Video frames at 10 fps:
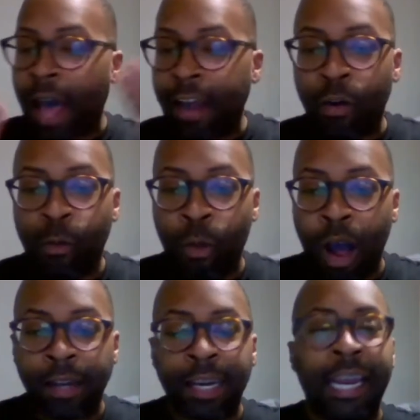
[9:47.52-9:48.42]
I don't
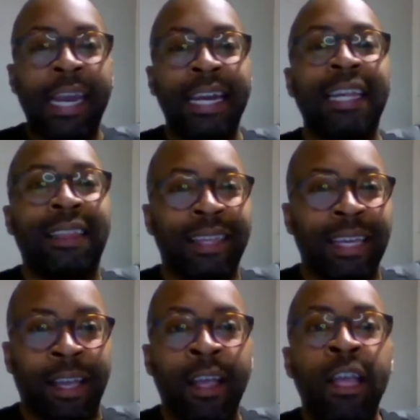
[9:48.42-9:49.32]
want
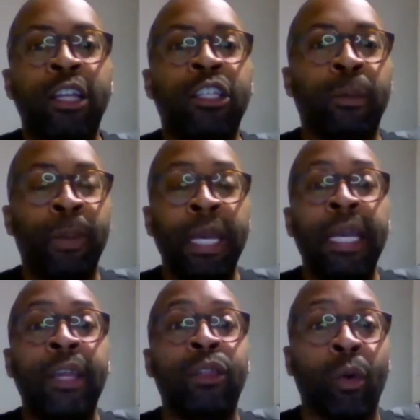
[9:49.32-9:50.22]
anything to
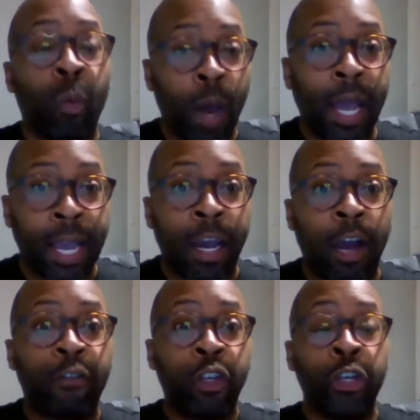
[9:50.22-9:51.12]
be in the way
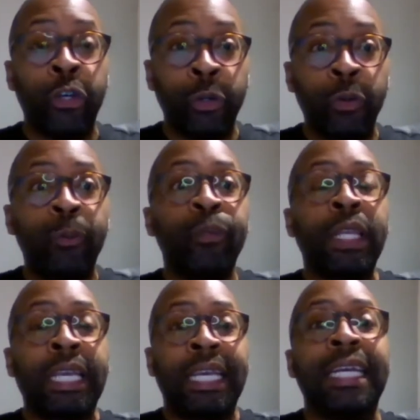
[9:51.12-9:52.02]
of you
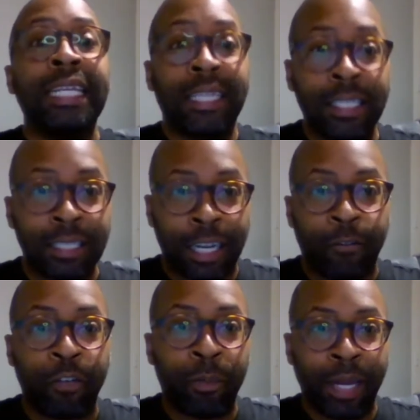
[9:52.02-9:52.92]
getting this
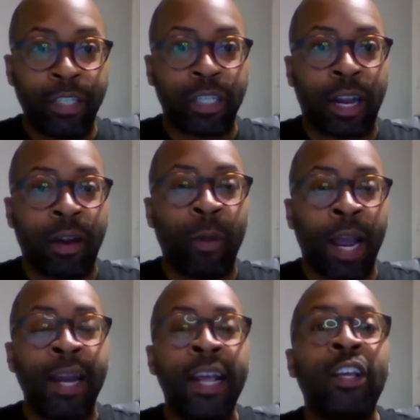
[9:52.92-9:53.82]
information,
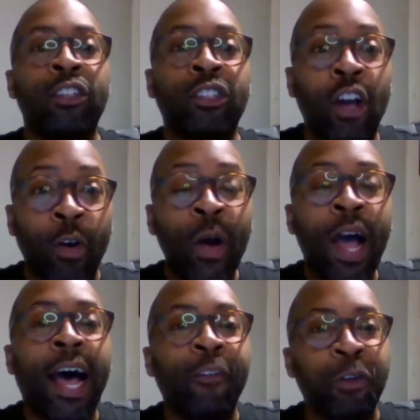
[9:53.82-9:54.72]
right? So
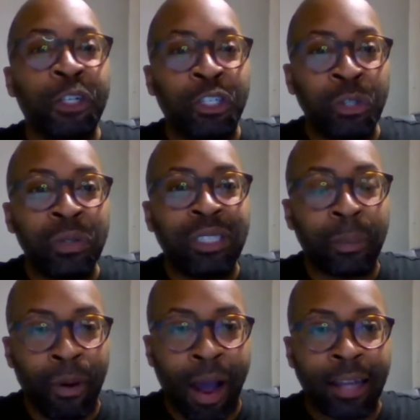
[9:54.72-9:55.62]
I've reduced
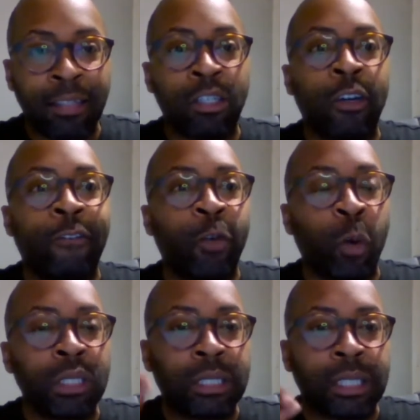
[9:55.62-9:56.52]
the price to
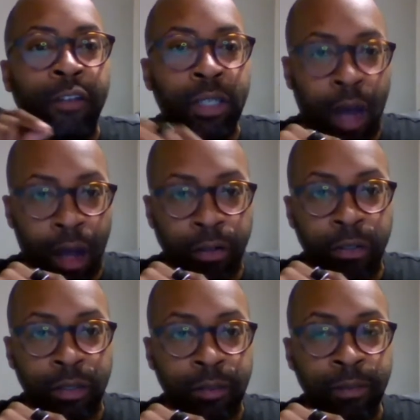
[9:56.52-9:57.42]

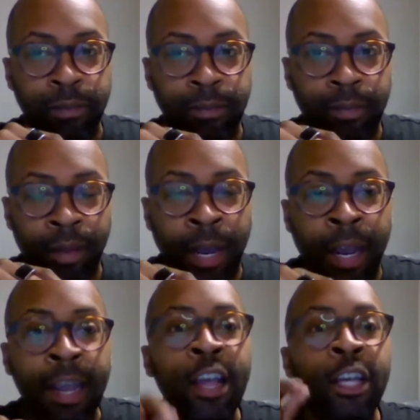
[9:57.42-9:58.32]
$47.
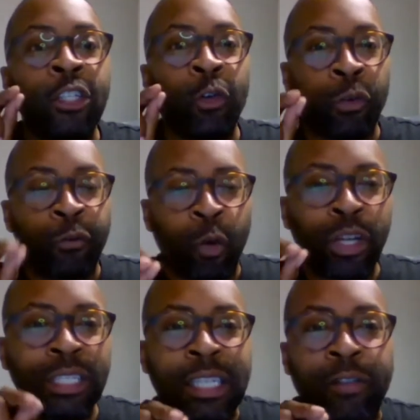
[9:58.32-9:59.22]
Okay. So for
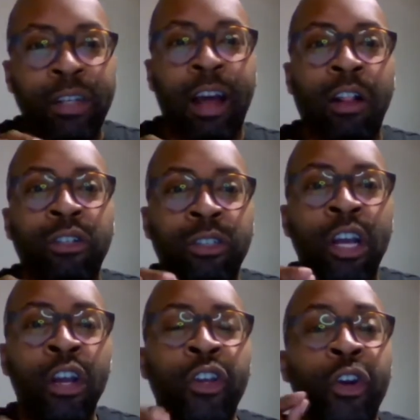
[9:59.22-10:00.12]
$47,
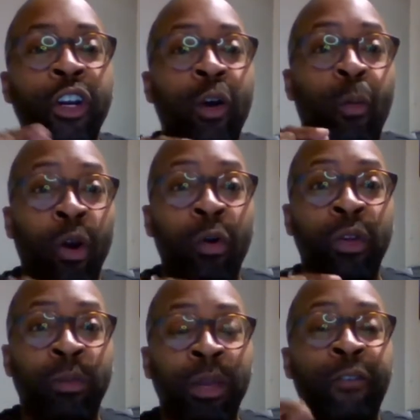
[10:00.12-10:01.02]
you're going to work
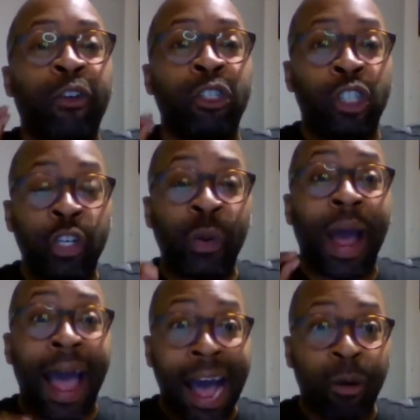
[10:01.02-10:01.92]
with me for
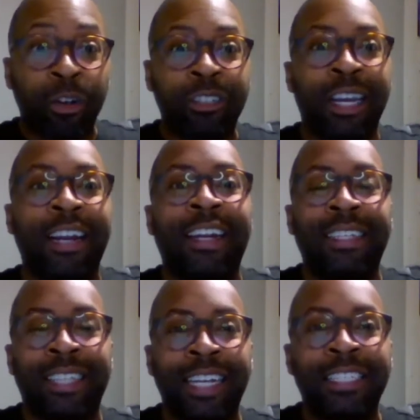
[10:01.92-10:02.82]
2 hours in an
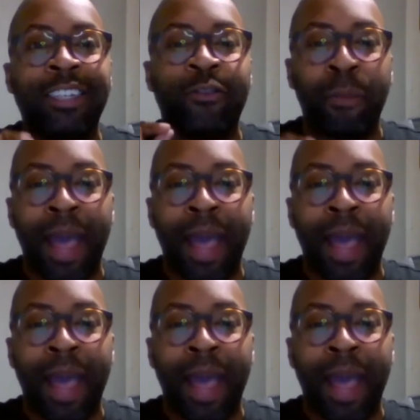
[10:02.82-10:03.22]
intensive